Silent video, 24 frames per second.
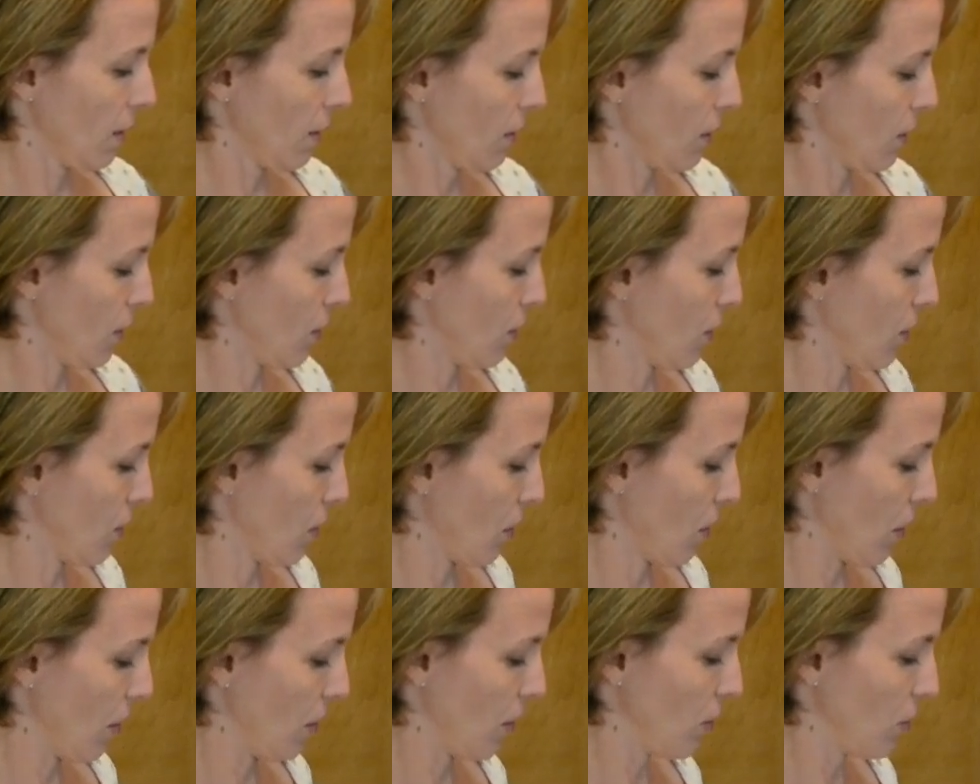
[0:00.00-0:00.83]

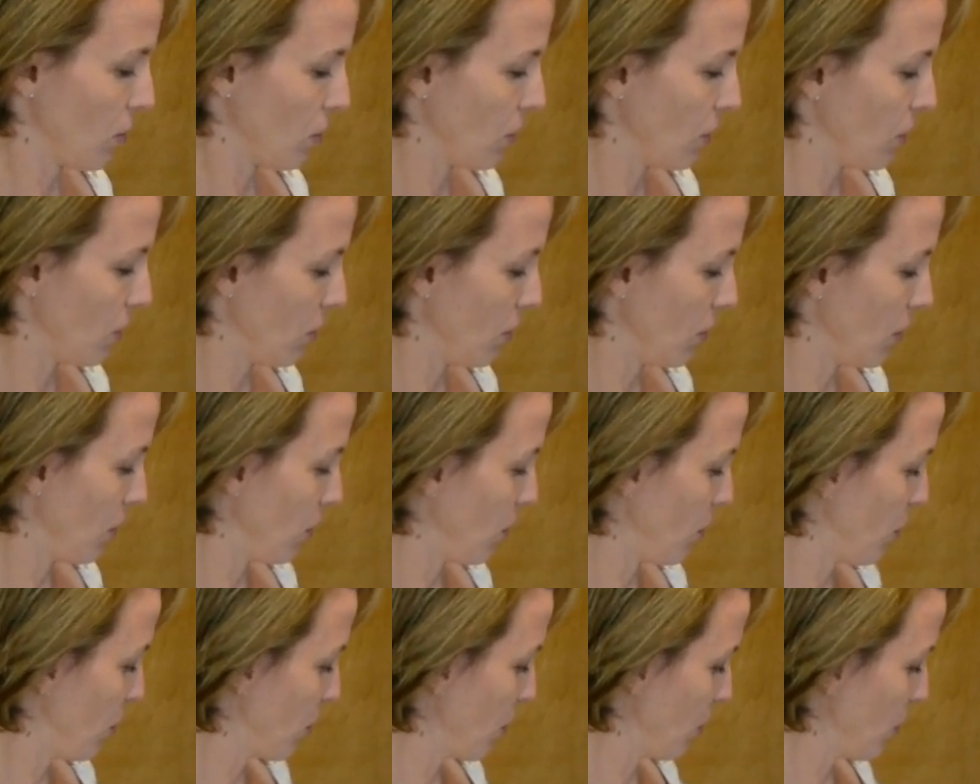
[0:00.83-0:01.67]
So I usually do a
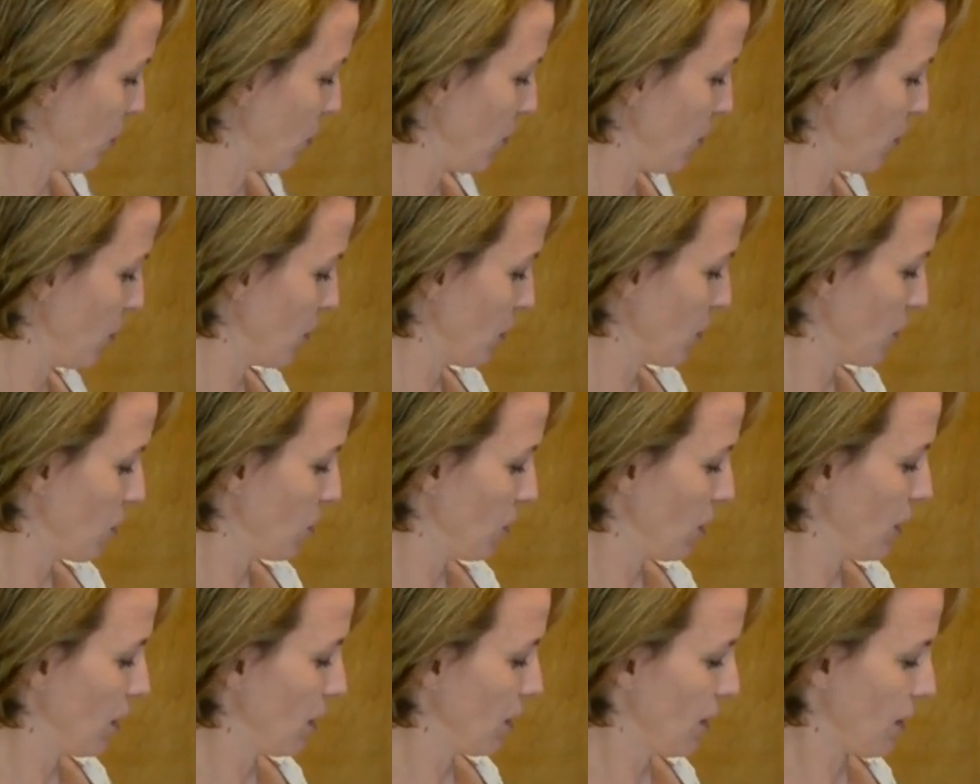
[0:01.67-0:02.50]
little fruit for
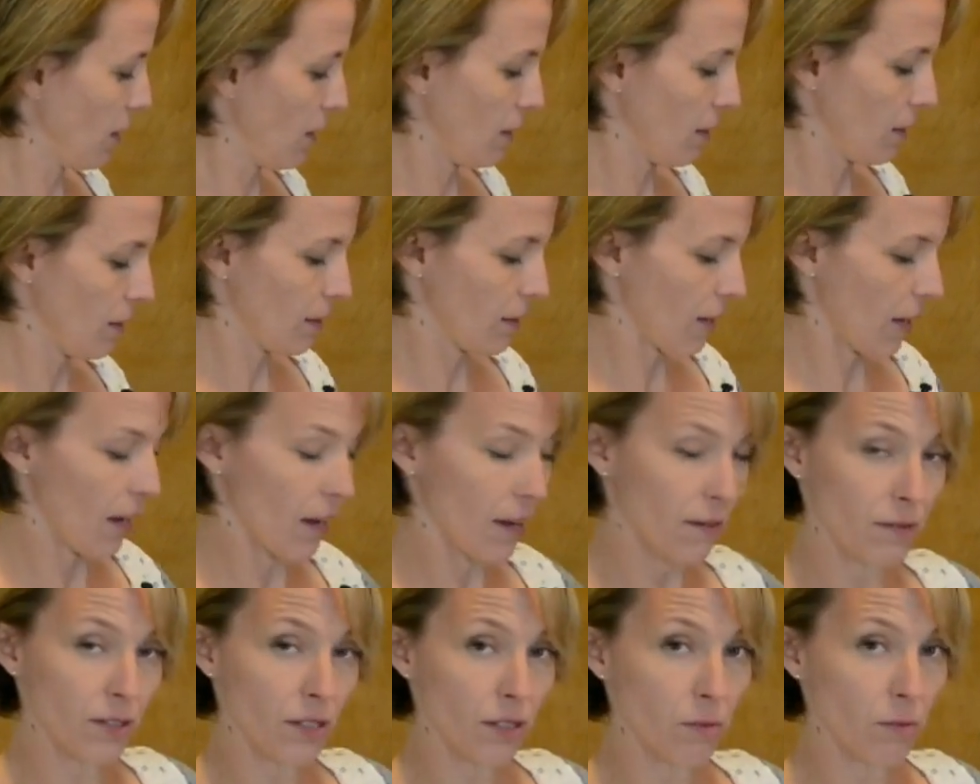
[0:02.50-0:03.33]
sweetness. I
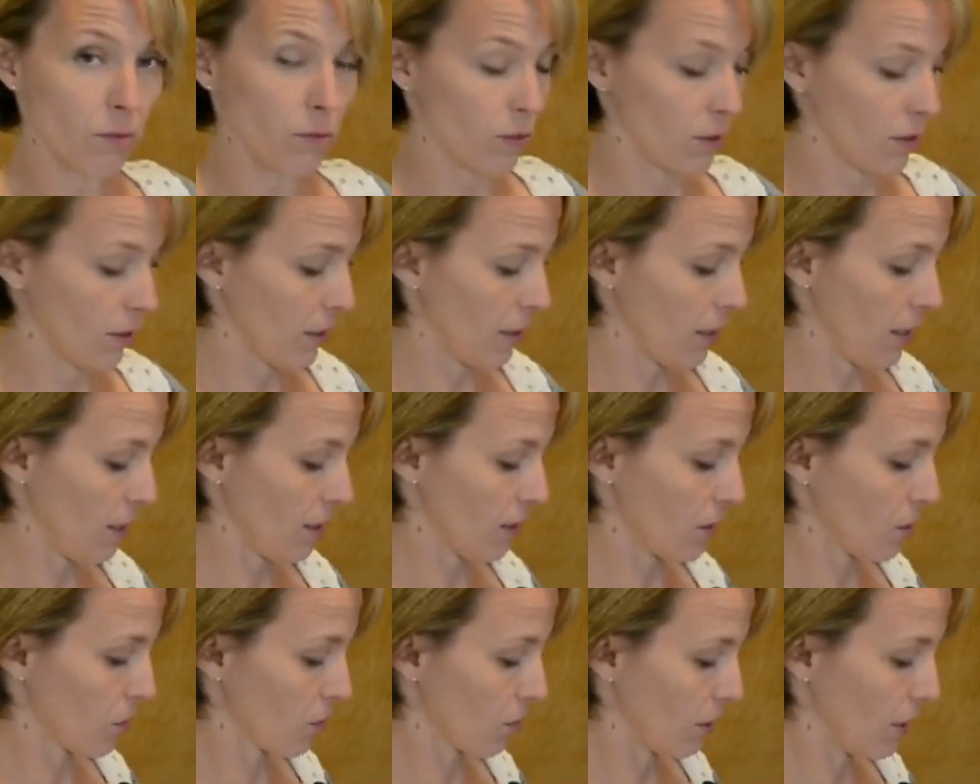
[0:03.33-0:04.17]
have some really
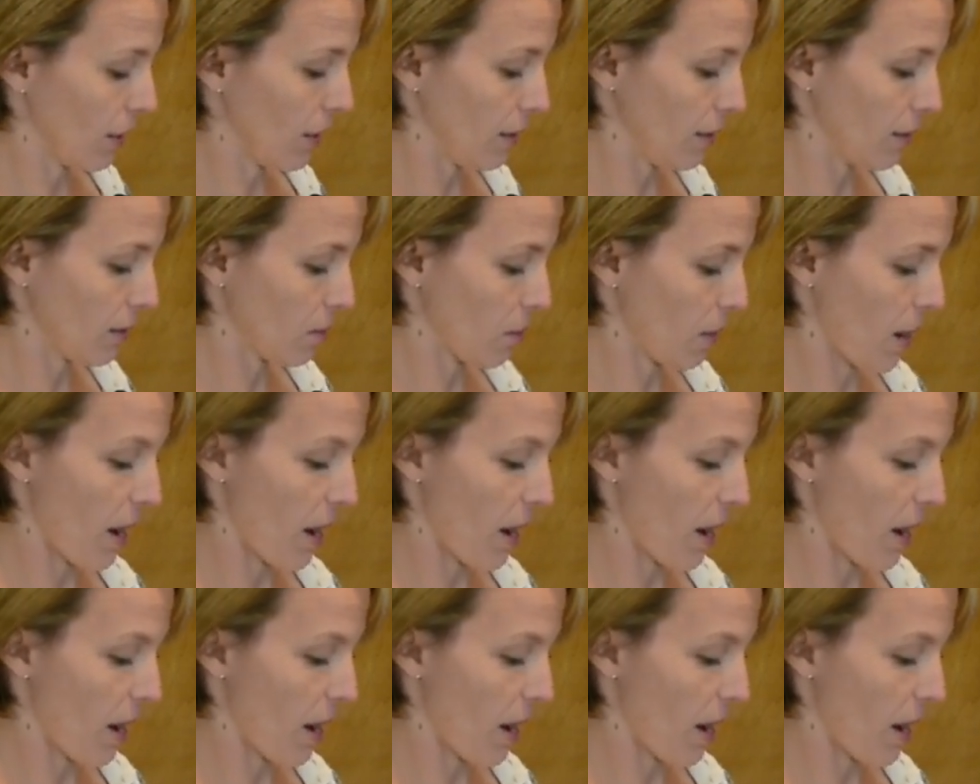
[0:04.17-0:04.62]
nice greens